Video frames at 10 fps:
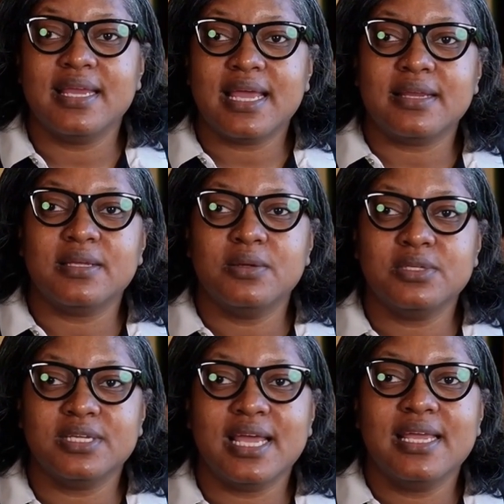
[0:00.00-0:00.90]
Hello,
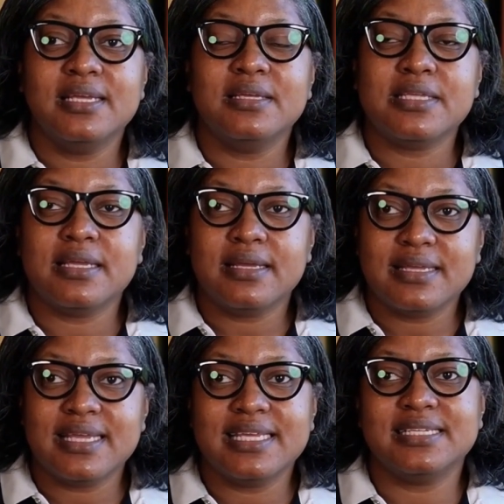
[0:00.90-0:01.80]
creatives.
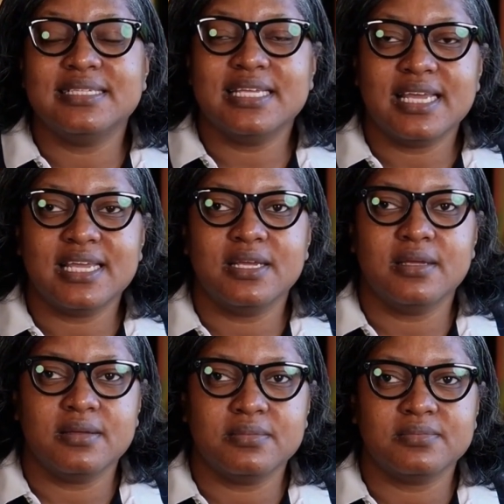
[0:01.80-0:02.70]
It is day
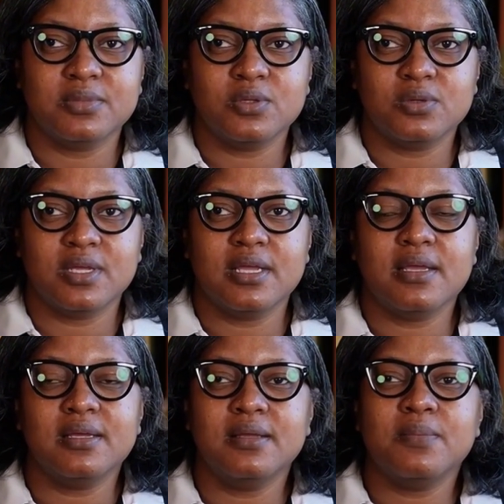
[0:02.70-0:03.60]

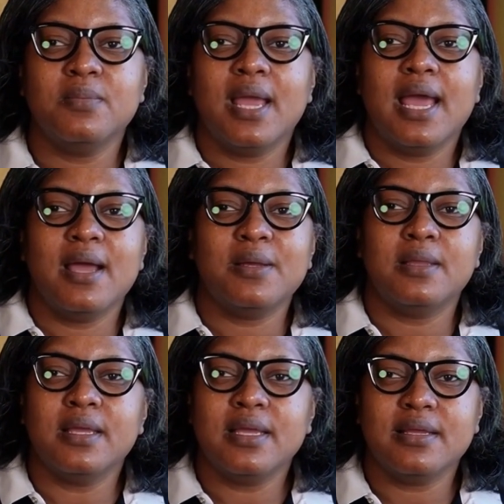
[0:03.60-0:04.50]
4. Wow.
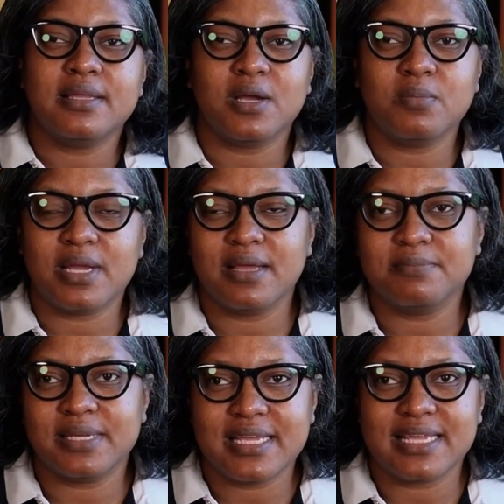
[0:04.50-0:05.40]
Y'all, we have
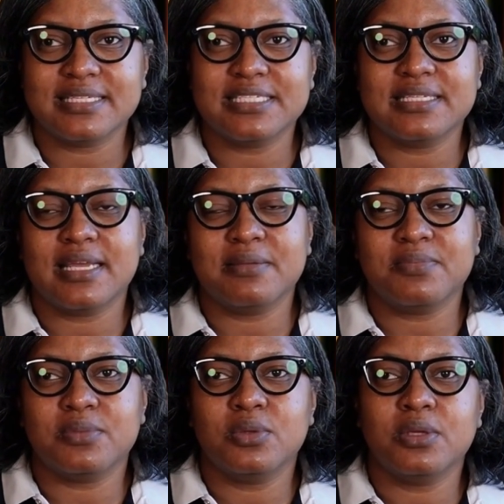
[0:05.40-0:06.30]
been at this thing
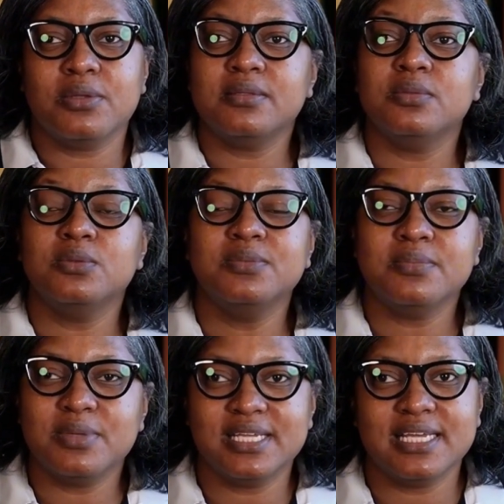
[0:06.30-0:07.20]
for
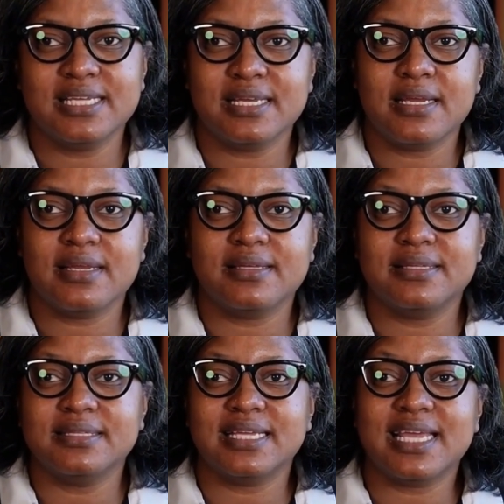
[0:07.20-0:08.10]
3
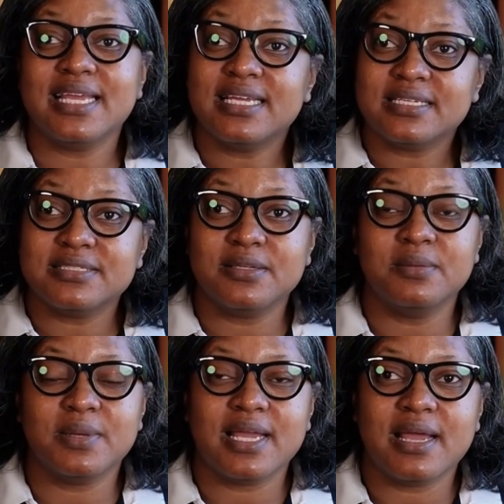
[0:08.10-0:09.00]
days. Oh
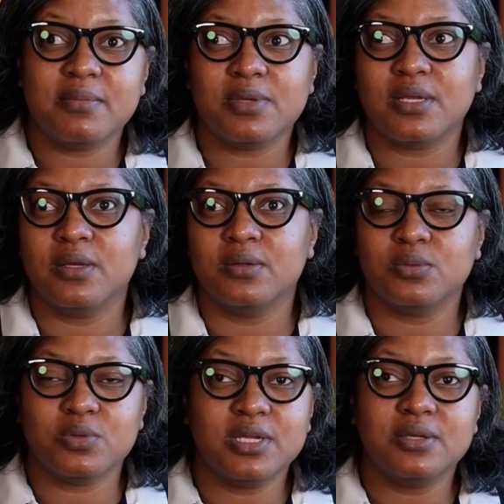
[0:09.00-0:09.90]
my God. And we're
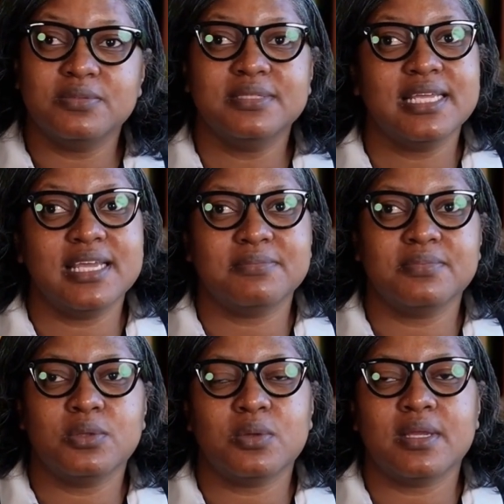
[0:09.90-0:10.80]
on day
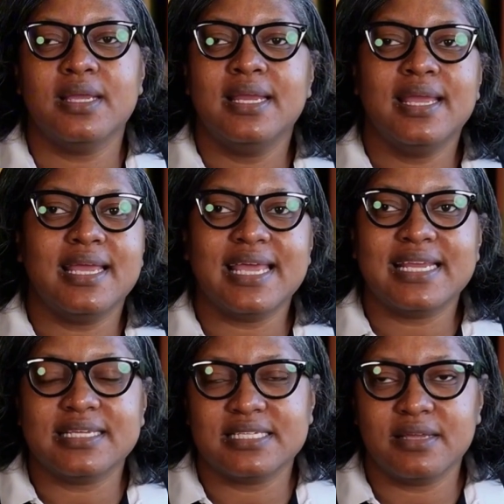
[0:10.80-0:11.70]
4. And
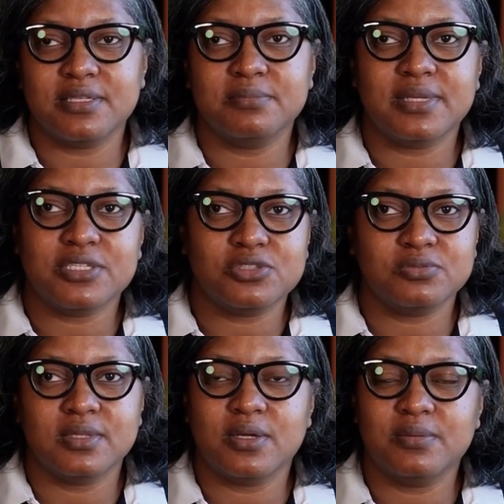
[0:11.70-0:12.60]
it's not gonna be
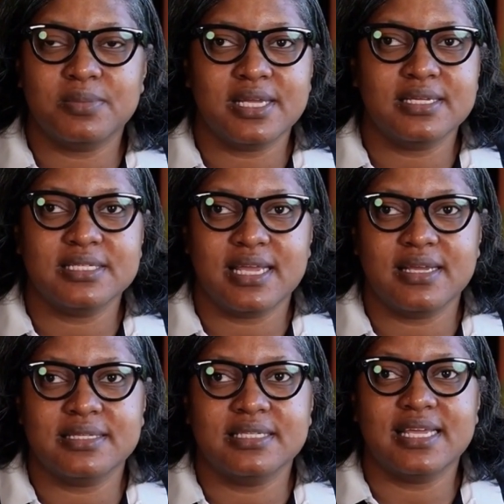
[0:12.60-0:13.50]
super long because
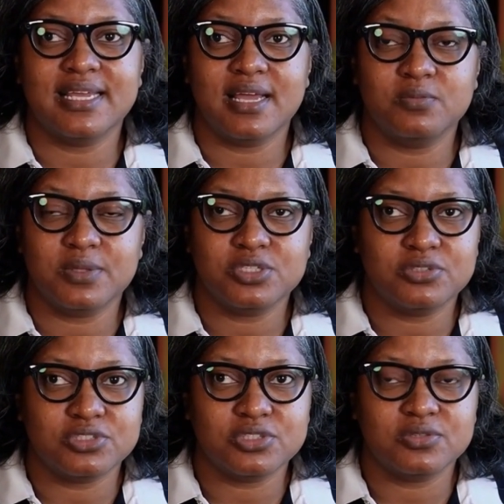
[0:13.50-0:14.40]
today I want
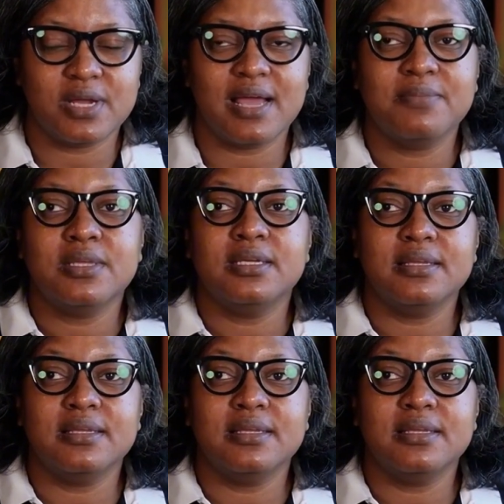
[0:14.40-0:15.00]
you to, after